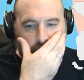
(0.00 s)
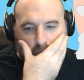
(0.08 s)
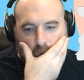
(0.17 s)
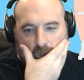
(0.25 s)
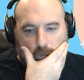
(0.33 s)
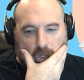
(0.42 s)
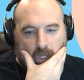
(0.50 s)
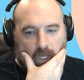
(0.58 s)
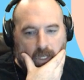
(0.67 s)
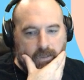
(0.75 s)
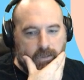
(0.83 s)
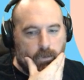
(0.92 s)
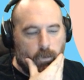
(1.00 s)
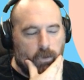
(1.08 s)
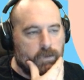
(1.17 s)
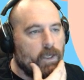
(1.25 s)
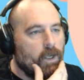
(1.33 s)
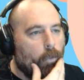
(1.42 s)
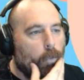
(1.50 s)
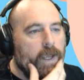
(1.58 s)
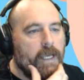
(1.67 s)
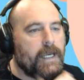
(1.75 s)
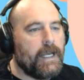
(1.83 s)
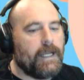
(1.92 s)
Freezing rain and ice is the worst. We
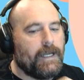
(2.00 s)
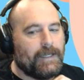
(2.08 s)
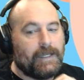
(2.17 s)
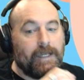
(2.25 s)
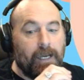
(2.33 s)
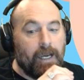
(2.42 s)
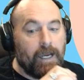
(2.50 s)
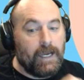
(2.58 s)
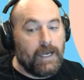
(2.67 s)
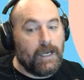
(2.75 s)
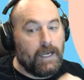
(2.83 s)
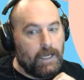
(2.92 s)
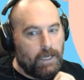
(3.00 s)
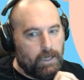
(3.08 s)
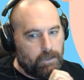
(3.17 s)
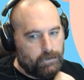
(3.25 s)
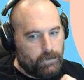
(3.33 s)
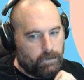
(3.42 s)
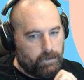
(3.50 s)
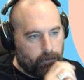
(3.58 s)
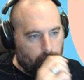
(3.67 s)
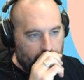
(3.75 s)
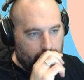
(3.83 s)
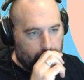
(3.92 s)
get it occasionally,
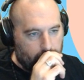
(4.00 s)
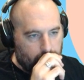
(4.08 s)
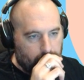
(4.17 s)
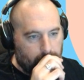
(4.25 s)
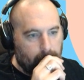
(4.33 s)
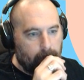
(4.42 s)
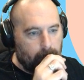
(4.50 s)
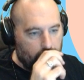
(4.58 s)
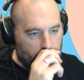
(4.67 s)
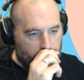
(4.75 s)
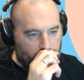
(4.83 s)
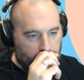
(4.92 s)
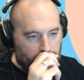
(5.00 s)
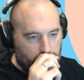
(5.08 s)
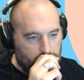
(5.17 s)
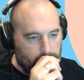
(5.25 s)
Dragon. Occasionally.